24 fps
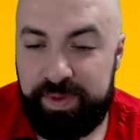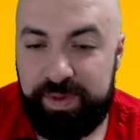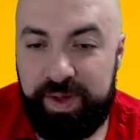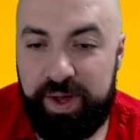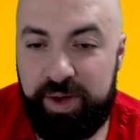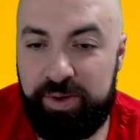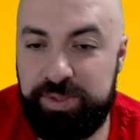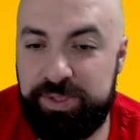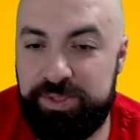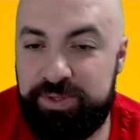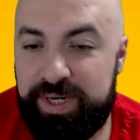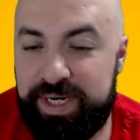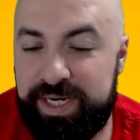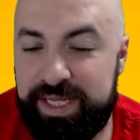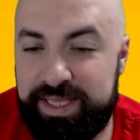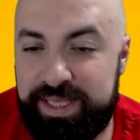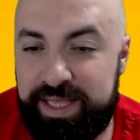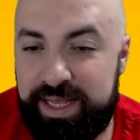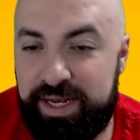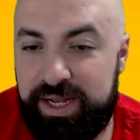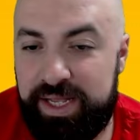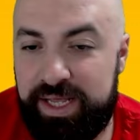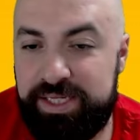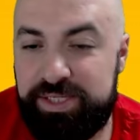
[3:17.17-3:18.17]
I always try to get
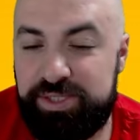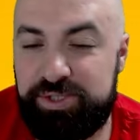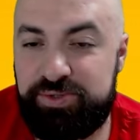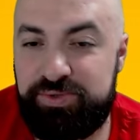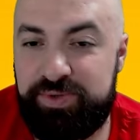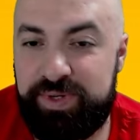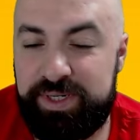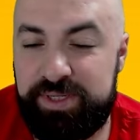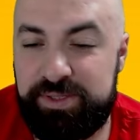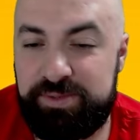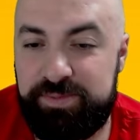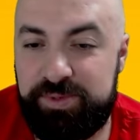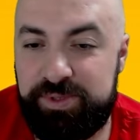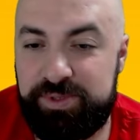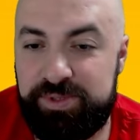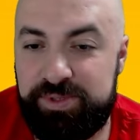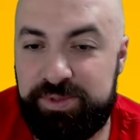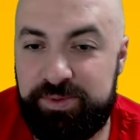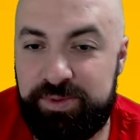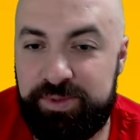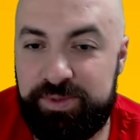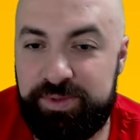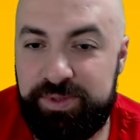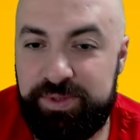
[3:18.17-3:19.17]
that line as straight as
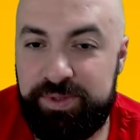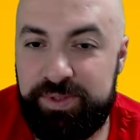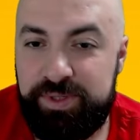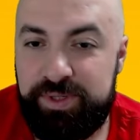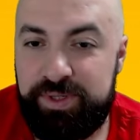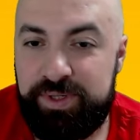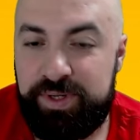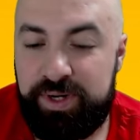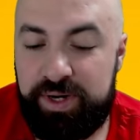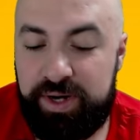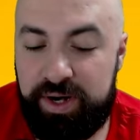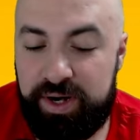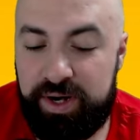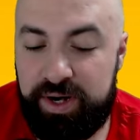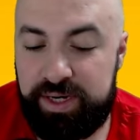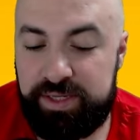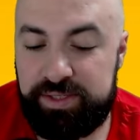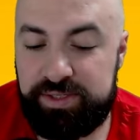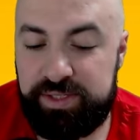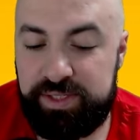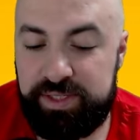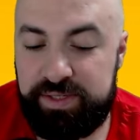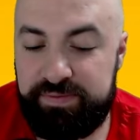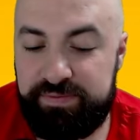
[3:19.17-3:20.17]
possible. All right,
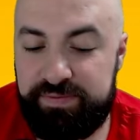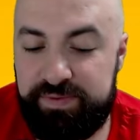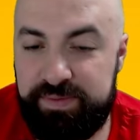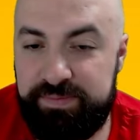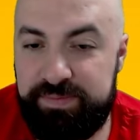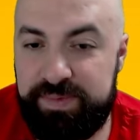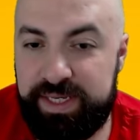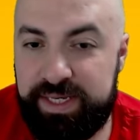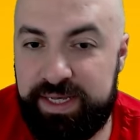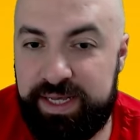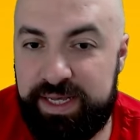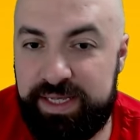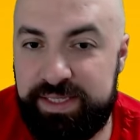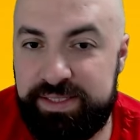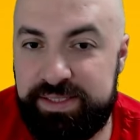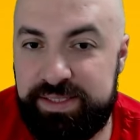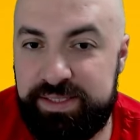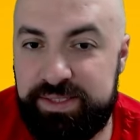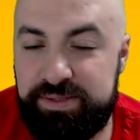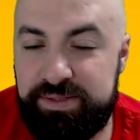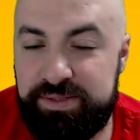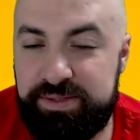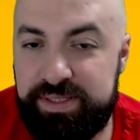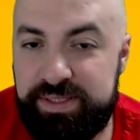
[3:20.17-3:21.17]
so you can flip the cards
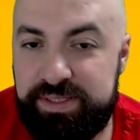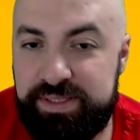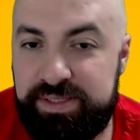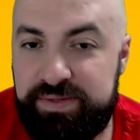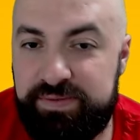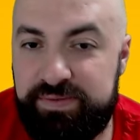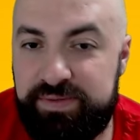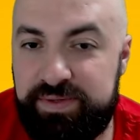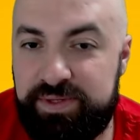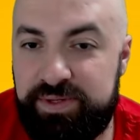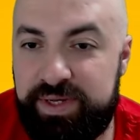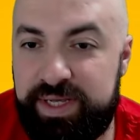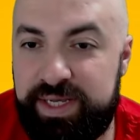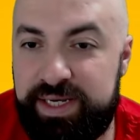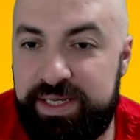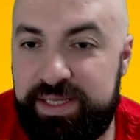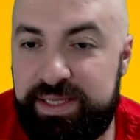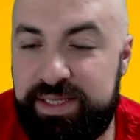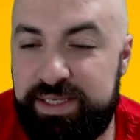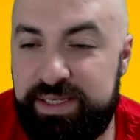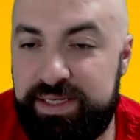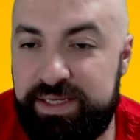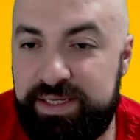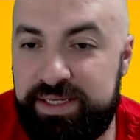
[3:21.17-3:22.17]
this way to see if you got
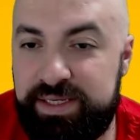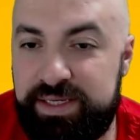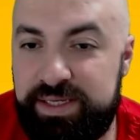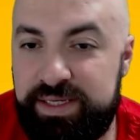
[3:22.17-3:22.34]
anything.